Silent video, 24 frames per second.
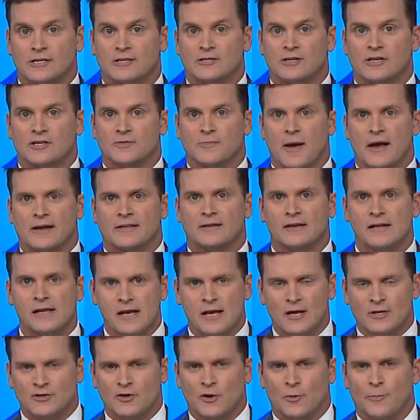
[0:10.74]
is expected
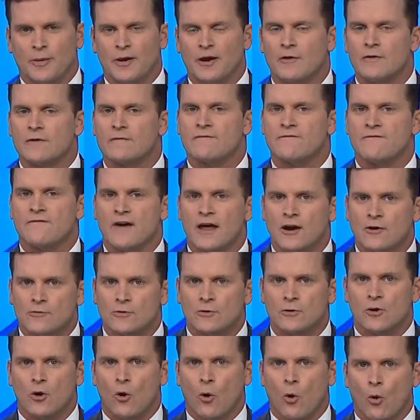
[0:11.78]
to appear in federal
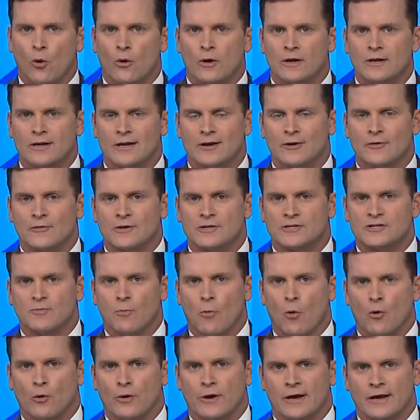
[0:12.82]
court later this
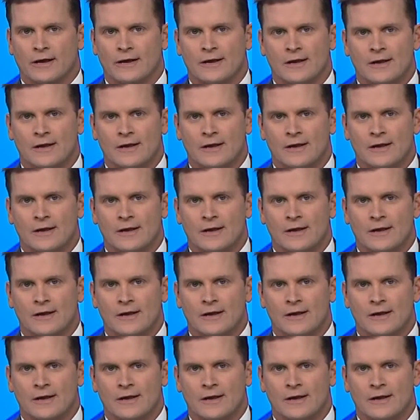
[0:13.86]
morning.